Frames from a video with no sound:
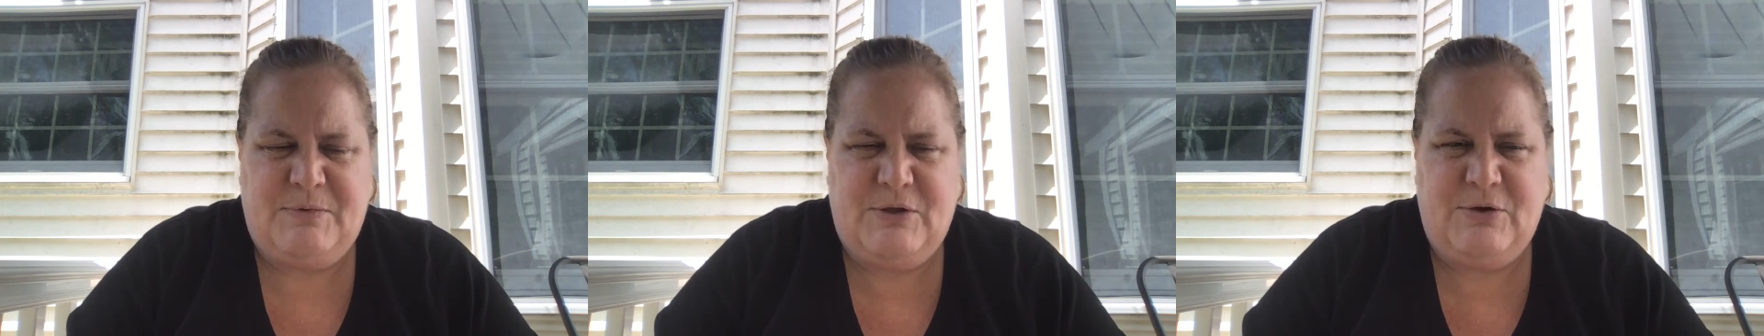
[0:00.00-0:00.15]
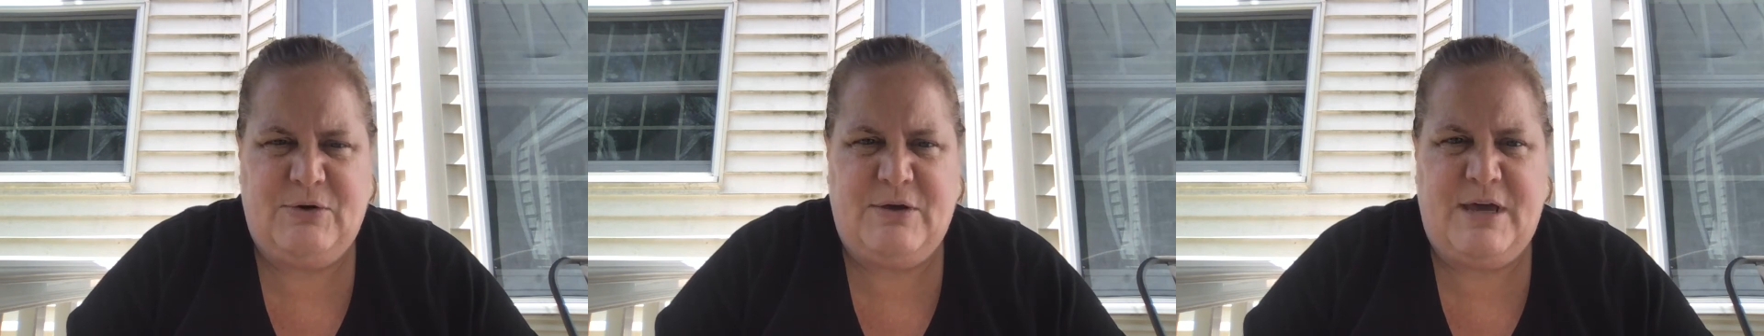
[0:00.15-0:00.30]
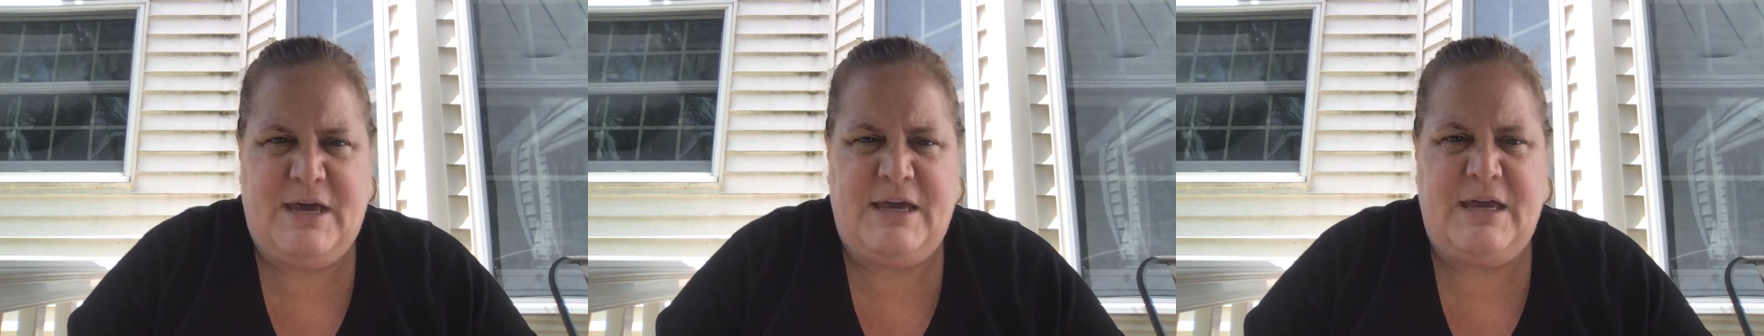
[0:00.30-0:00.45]

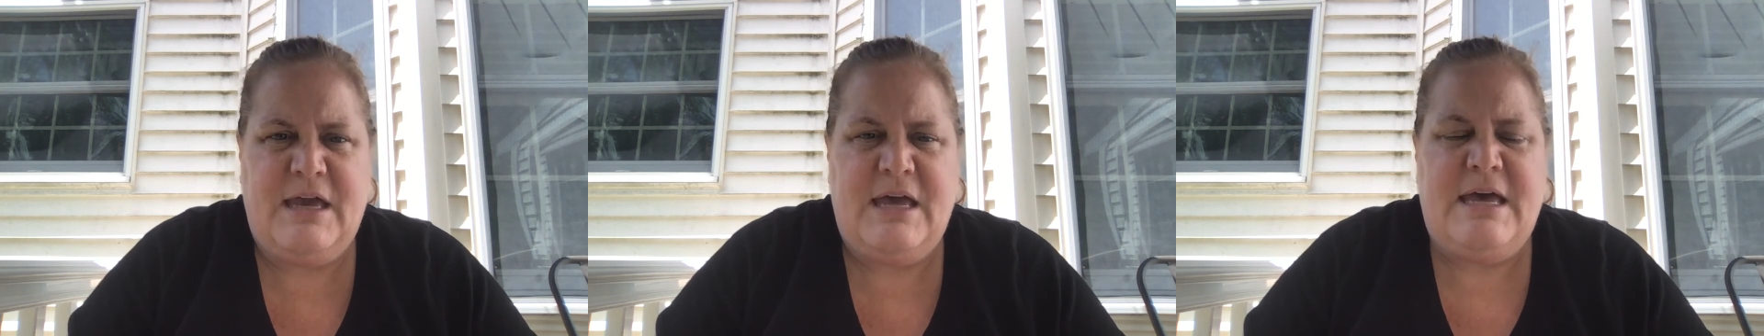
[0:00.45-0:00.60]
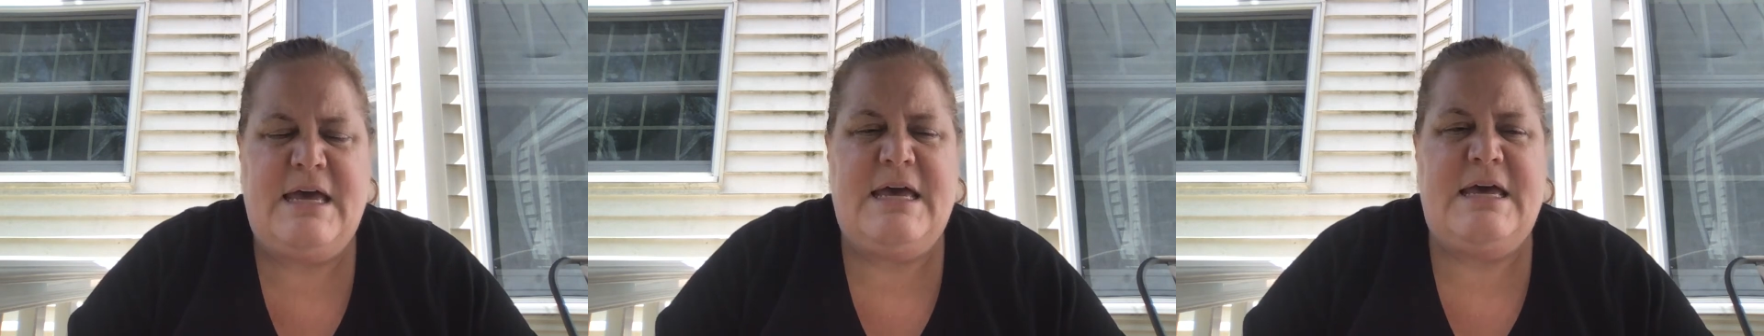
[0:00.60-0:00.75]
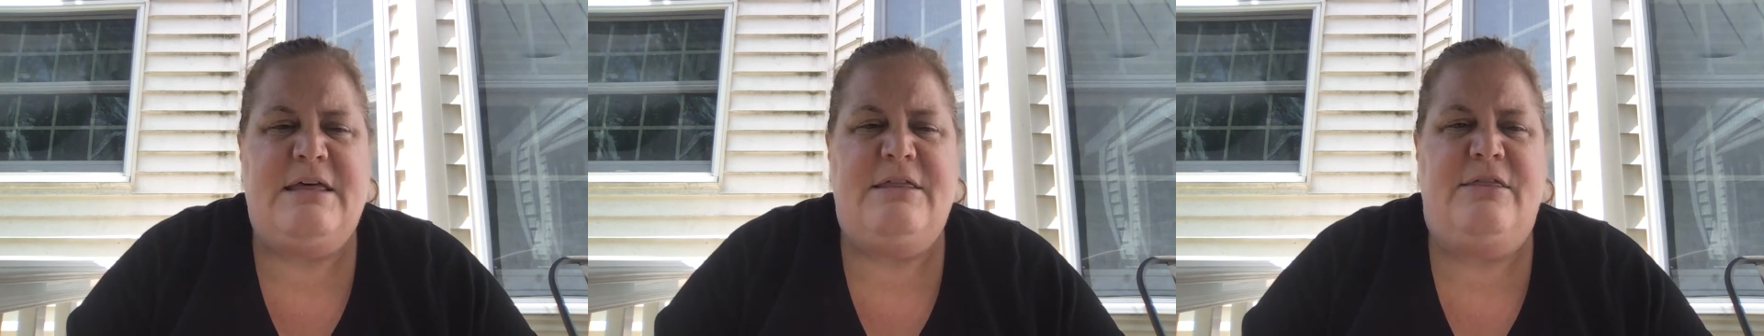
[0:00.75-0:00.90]
Okay?
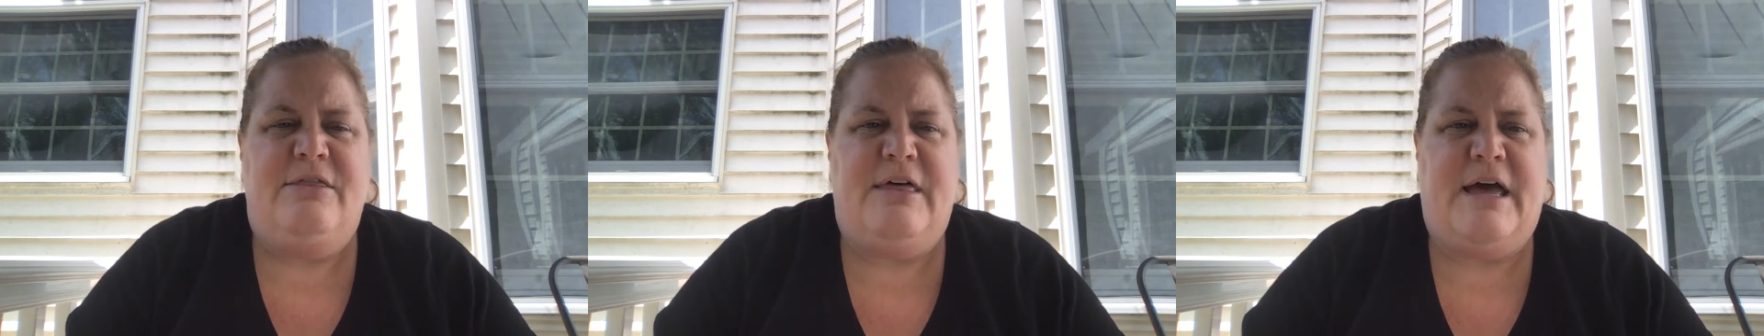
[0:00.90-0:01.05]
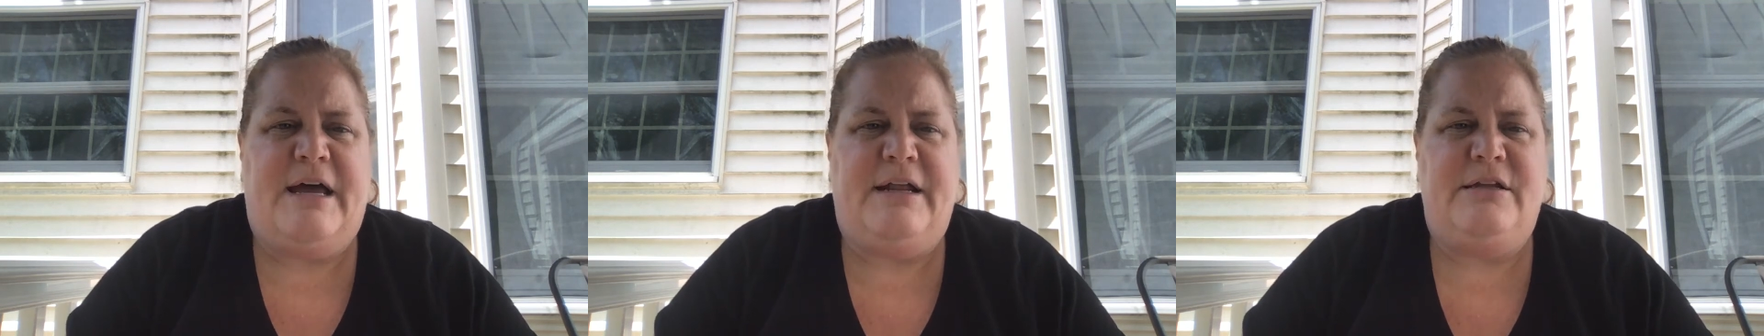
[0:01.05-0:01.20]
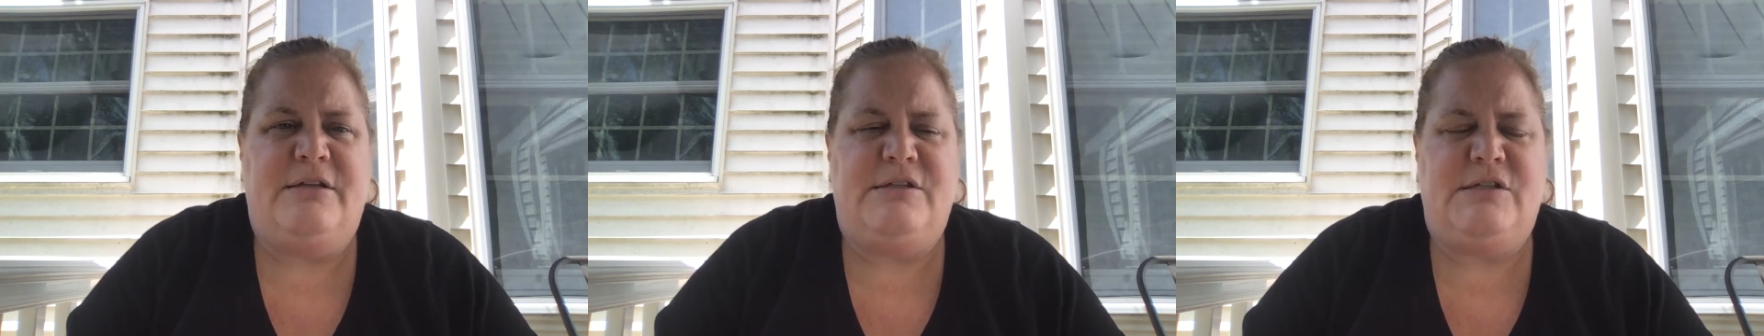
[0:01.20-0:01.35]

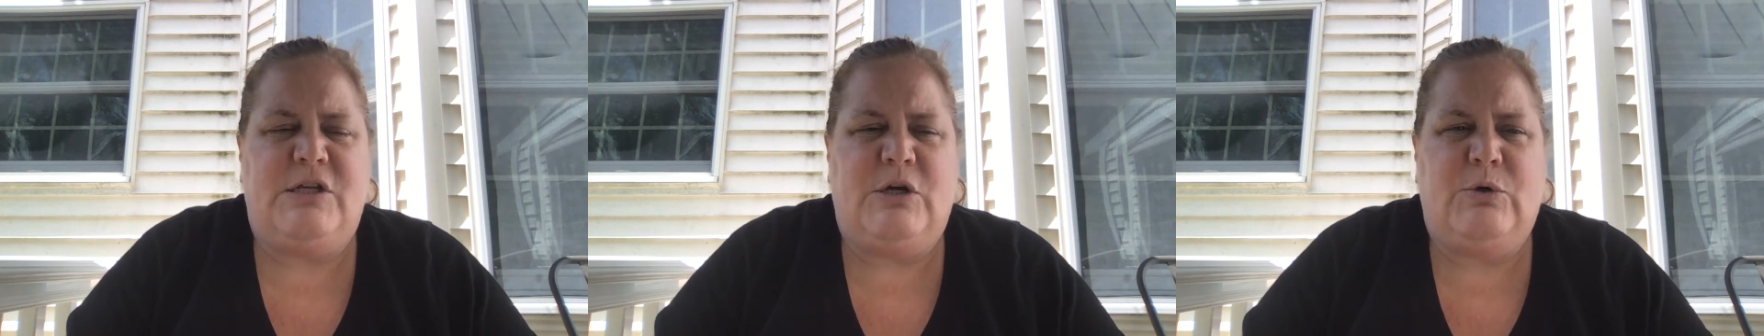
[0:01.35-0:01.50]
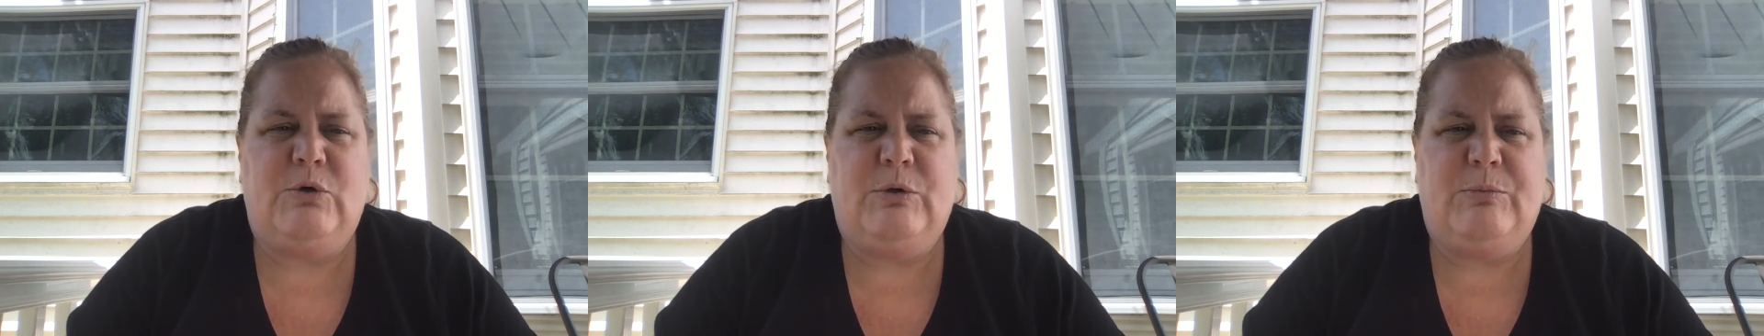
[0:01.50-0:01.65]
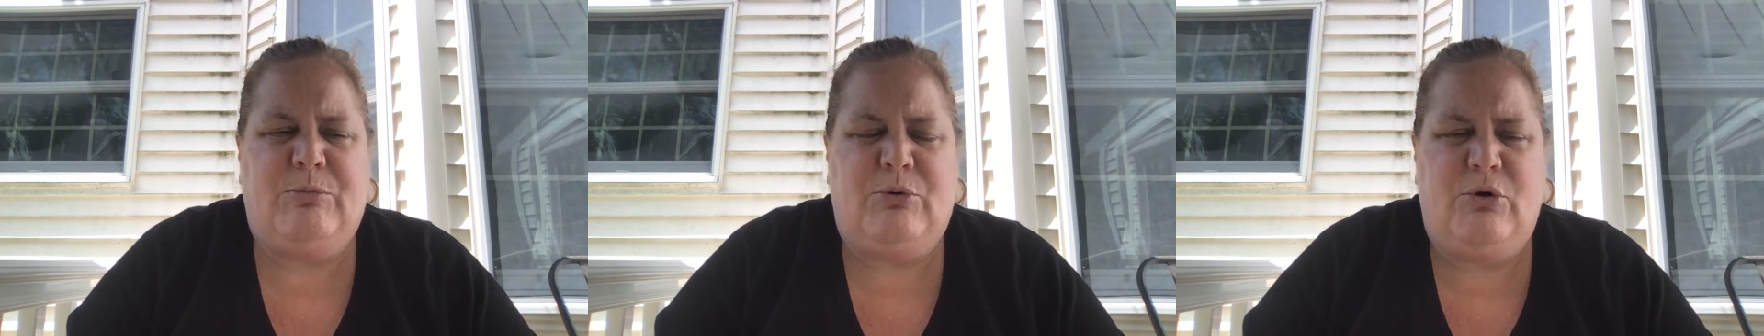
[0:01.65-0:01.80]
That is
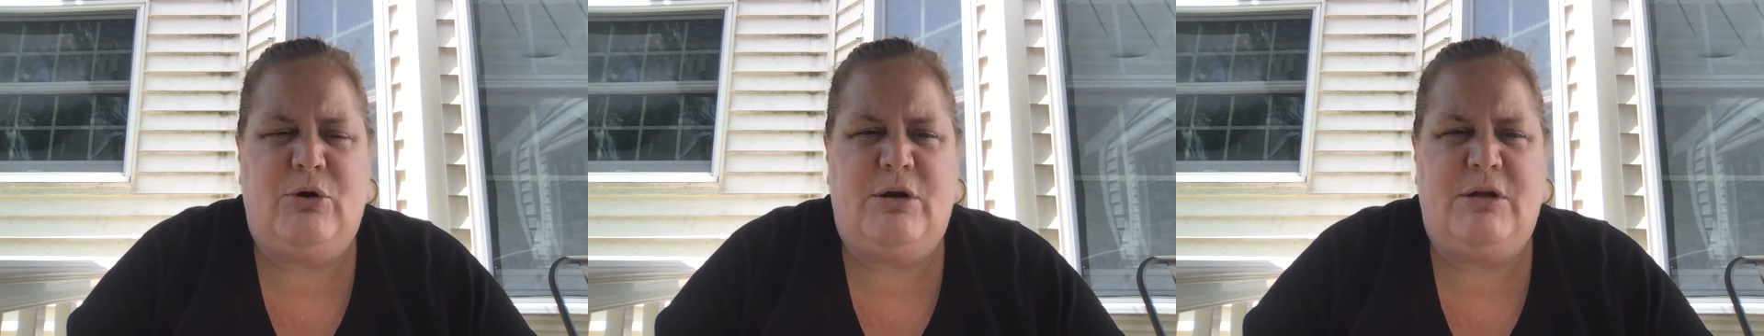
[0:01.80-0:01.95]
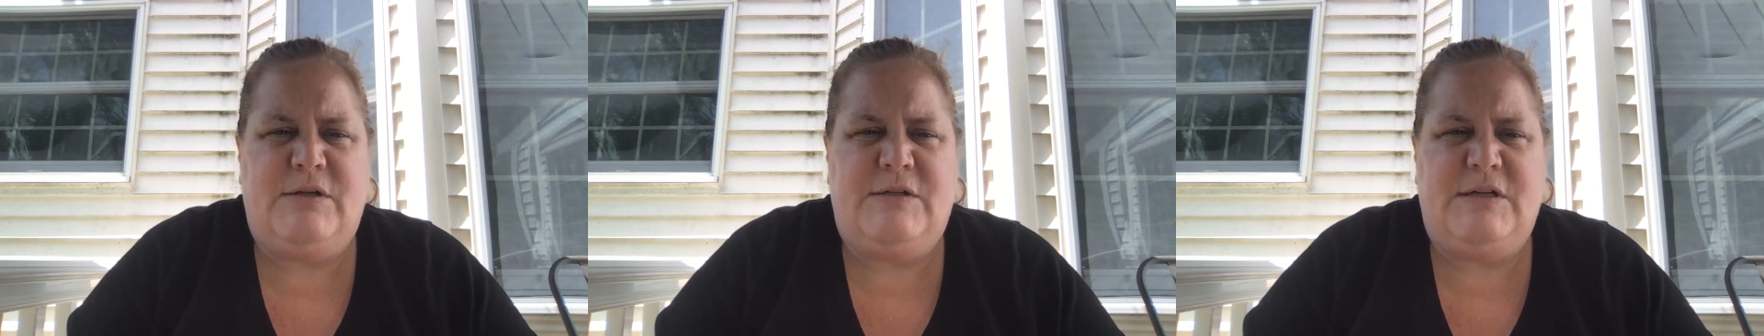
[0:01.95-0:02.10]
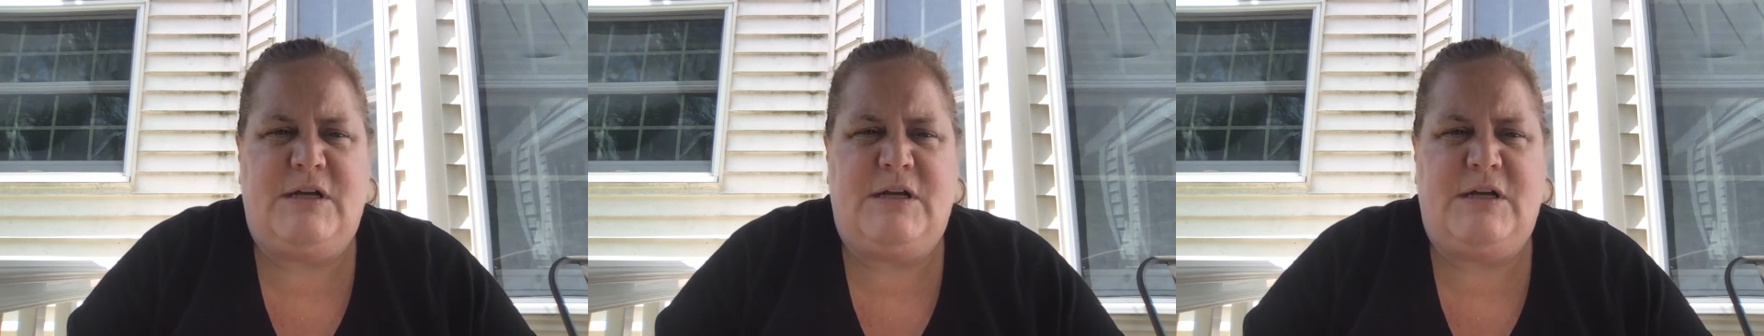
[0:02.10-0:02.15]
so important